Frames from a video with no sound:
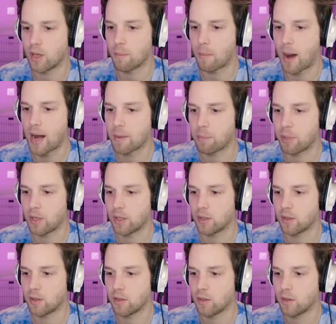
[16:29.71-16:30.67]
In my
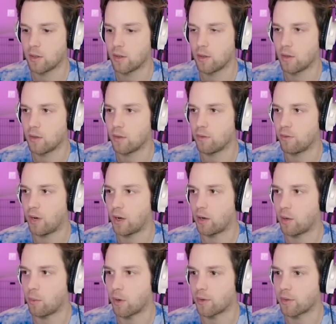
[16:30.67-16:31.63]
opinion,
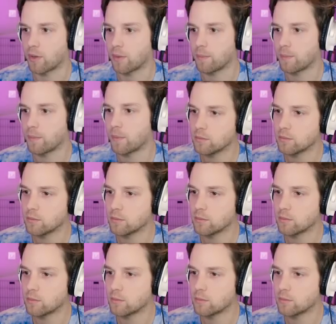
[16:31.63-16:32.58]
very worth
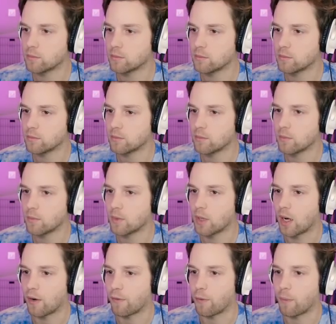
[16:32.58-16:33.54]

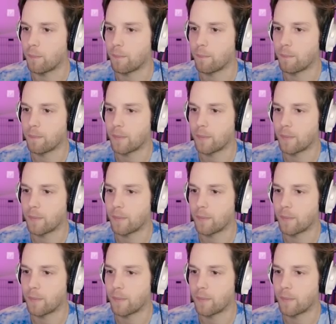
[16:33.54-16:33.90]
it. Careful.